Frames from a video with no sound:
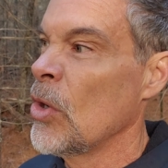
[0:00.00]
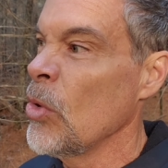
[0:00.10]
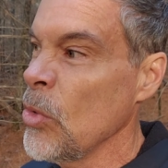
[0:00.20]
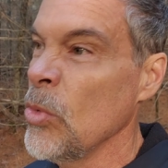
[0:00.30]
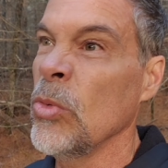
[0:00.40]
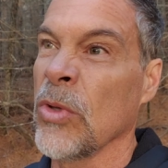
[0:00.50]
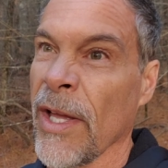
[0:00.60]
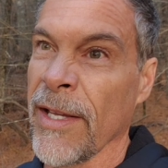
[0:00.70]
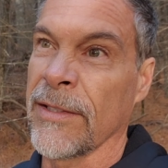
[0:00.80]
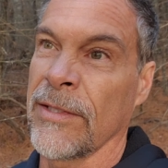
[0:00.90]
Who
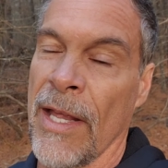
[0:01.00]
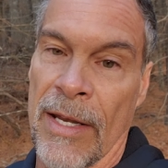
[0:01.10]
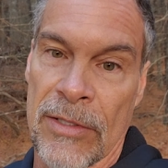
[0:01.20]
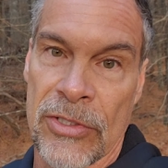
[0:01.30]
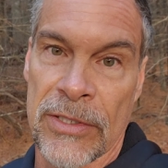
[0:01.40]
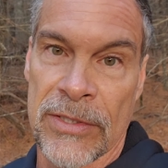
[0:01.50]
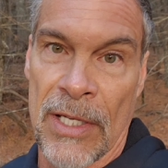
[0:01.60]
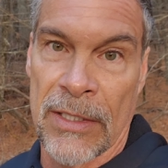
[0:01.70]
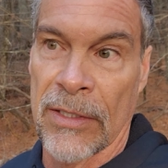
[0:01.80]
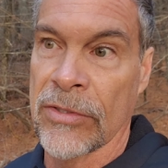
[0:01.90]
likes energy
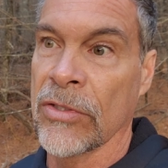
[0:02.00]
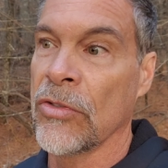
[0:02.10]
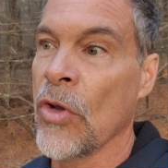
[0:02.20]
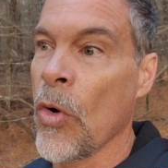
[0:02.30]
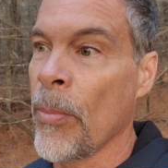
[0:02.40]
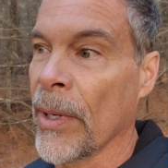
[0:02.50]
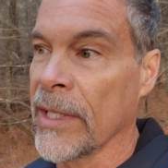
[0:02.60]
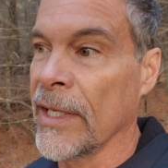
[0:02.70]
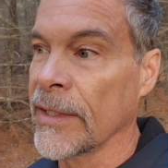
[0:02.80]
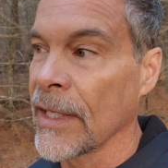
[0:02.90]
suckers?
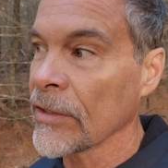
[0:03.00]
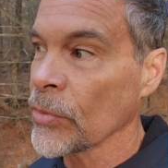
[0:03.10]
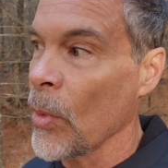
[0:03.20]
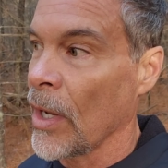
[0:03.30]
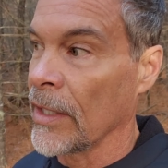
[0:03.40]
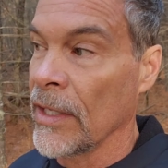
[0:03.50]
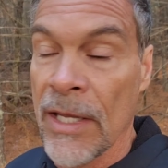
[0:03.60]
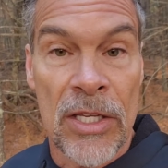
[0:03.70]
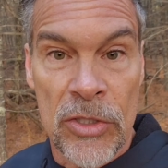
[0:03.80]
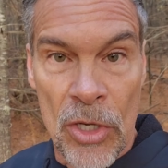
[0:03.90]
Nobody. And guess what?
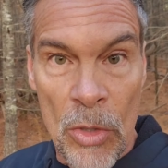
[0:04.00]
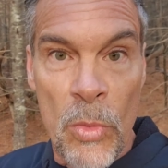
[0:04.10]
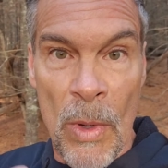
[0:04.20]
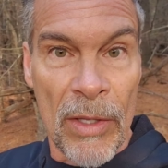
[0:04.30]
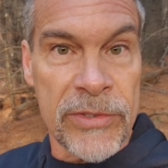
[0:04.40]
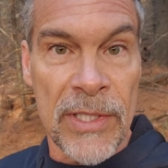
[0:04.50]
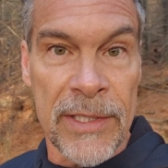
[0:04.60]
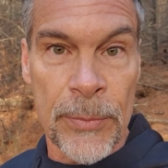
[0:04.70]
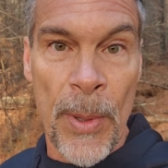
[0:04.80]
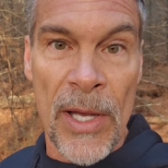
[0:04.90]
You know who else
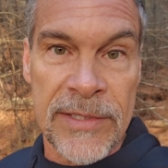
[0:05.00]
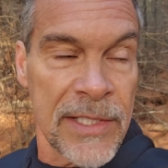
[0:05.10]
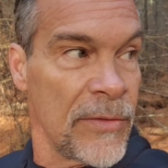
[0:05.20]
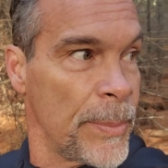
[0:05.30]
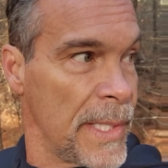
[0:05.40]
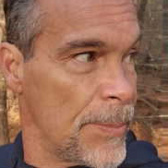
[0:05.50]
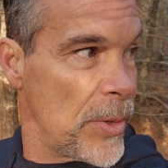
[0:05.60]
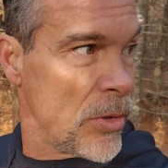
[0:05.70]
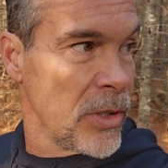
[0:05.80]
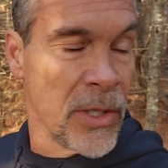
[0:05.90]
likes positive
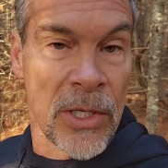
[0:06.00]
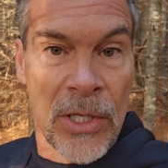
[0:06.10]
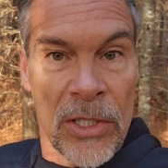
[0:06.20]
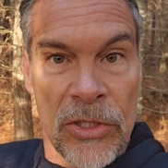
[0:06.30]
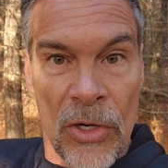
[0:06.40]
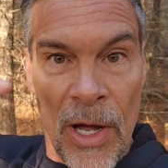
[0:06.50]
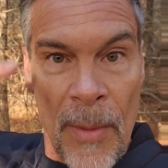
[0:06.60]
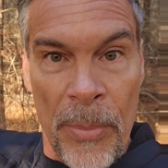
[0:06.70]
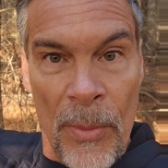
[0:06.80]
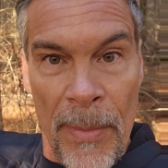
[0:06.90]
people? your
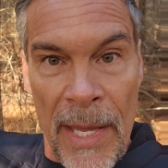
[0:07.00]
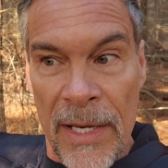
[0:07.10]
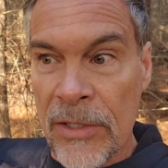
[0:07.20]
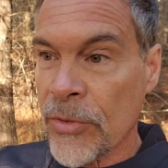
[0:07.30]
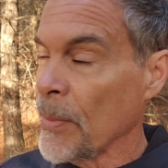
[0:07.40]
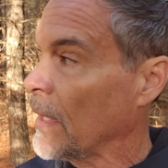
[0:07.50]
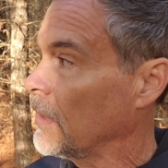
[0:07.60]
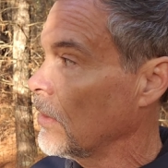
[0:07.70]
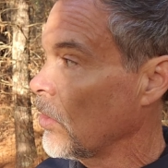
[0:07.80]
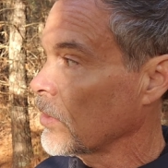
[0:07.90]
upper
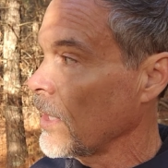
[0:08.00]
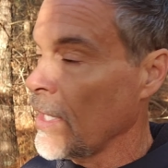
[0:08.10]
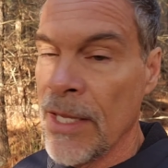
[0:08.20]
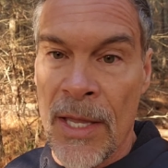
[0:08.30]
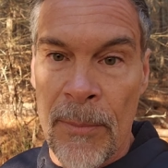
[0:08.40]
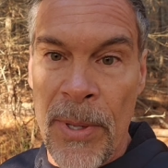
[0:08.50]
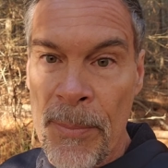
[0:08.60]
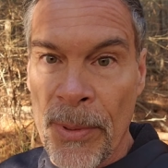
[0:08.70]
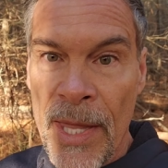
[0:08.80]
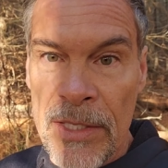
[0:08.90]
management, okay?
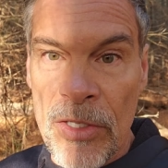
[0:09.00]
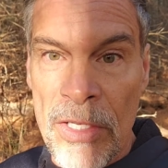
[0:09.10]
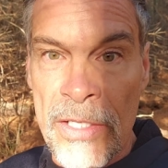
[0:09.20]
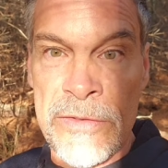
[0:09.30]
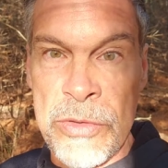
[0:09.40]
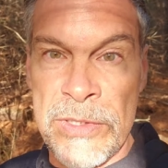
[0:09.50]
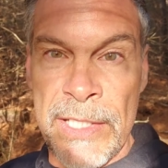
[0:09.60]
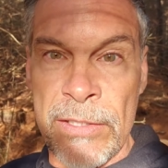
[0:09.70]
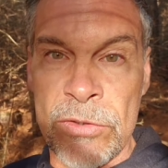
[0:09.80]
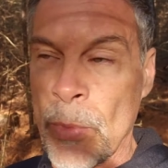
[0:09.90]
People that you're gonna do
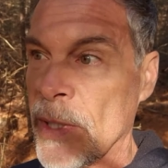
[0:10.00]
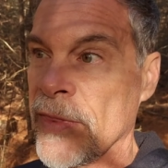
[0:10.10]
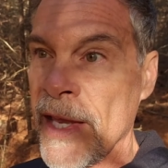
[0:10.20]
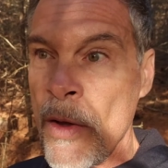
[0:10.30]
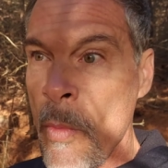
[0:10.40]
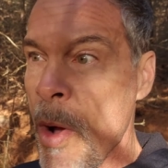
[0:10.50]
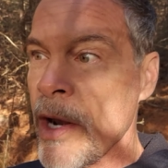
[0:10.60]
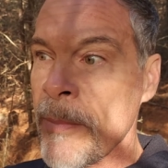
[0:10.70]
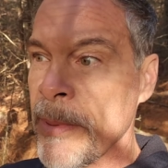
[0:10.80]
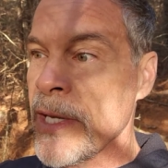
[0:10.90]
deals with. They don't
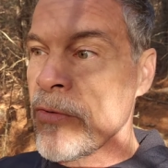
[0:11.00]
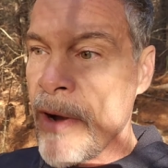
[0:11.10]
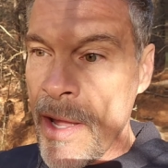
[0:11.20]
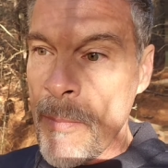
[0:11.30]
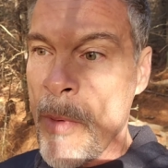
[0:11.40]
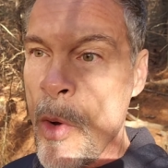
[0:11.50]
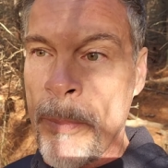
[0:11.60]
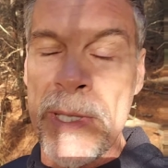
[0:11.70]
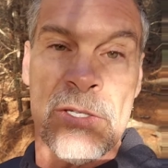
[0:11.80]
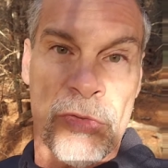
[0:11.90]
wanna be around
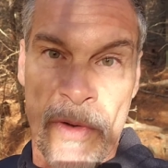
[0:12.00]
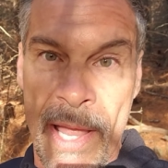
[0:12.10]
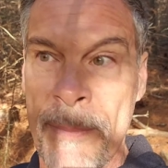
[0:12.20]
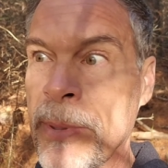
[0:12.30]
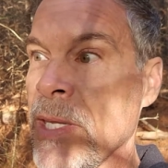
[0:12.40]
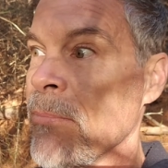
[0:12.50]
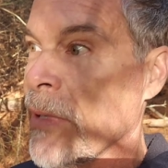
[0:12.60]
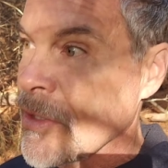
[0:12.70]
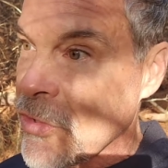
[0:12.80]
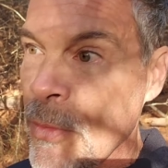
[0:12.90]
mopey, crappy,
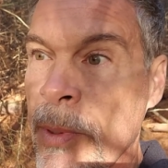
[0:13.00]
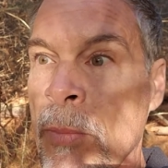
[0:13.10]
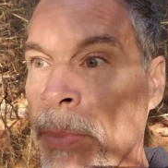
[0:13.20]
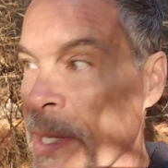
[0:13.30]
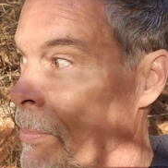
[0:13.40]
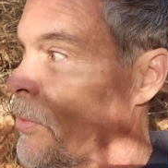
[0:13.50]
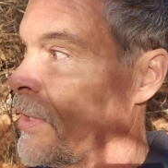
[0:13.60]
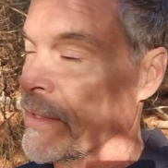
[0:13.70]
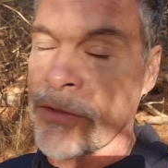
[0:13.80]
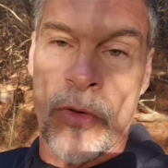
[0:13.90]
miserable people
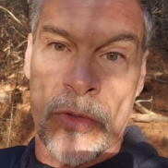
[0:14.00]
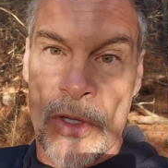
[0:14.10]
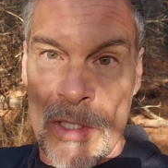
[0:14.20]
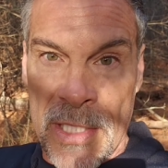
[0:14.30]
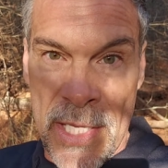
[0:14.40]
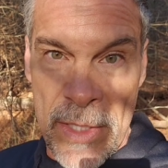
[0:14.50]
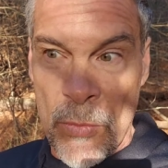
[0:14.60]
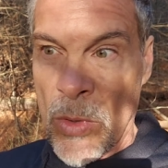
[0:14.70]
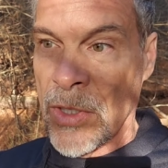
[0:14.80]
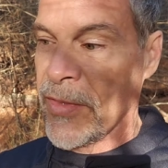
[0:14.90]
that don't look
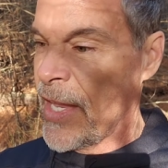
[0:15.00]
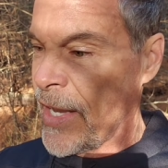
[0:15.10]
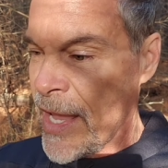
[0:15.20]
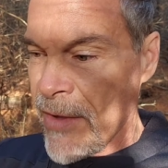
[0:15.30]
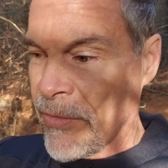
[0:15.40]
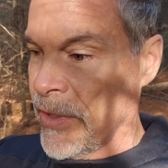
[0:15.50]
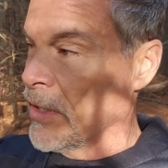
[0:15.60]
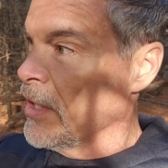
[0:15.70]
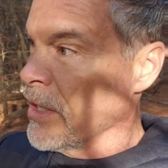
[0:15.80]
inward, that have a,